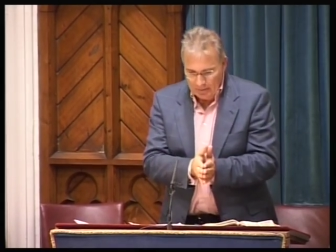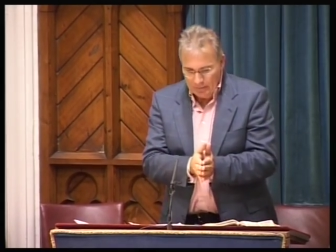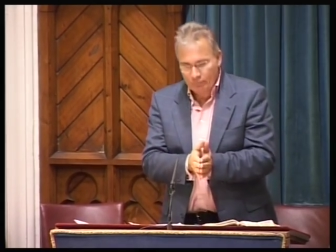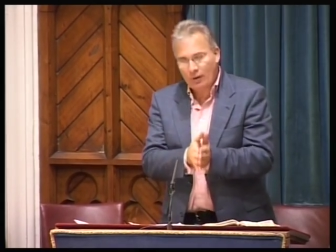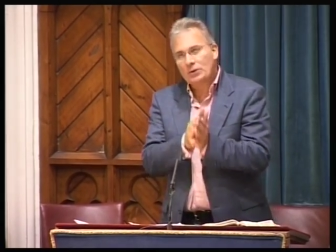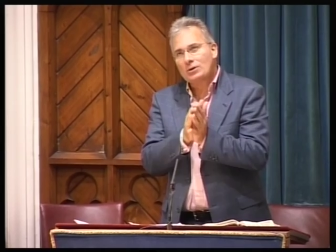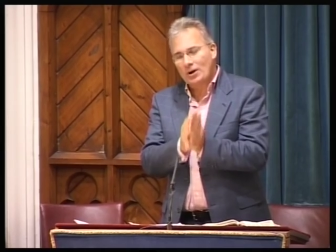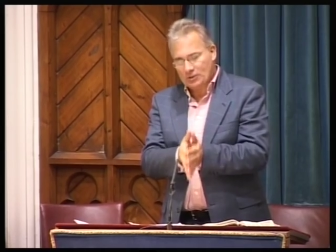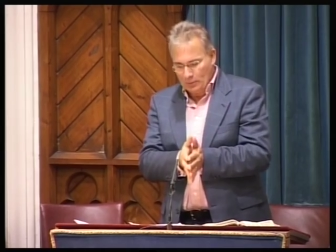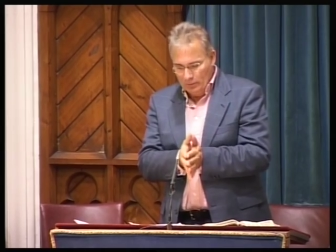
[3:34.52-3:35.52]
from the
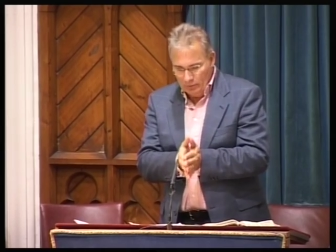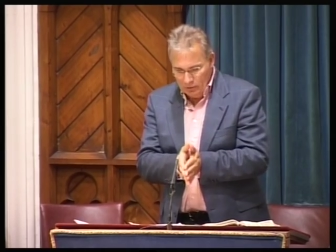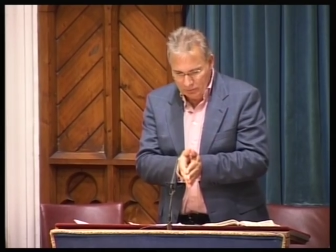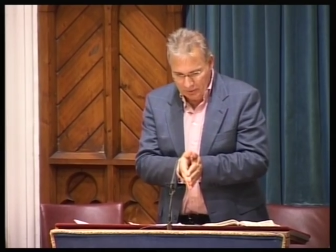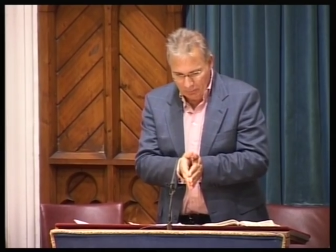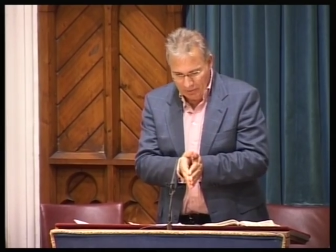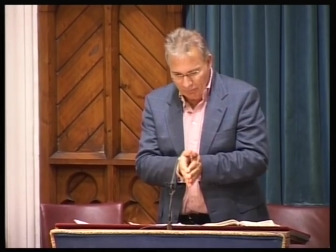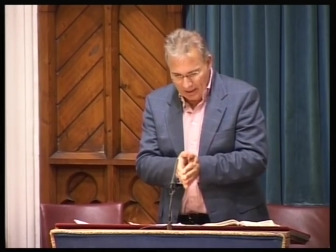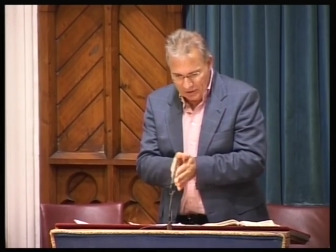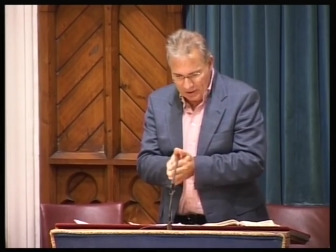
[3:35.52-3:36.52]
Gospel of Luke that we
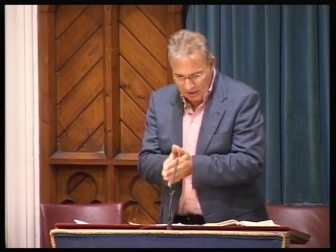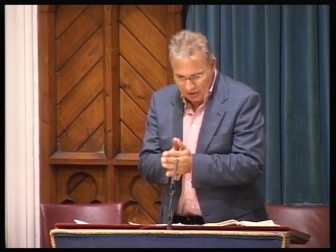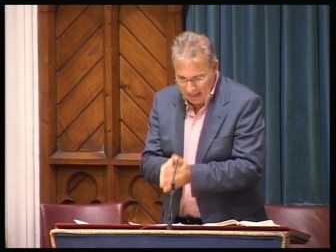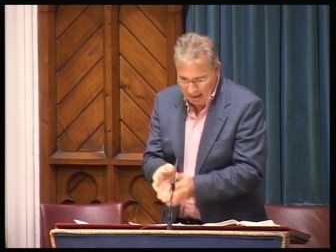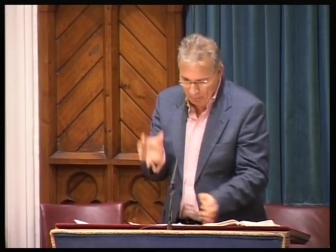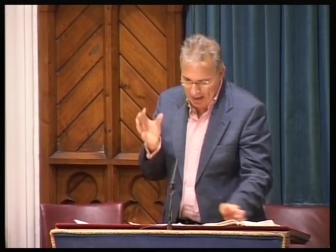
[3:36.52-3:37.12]
read just now, we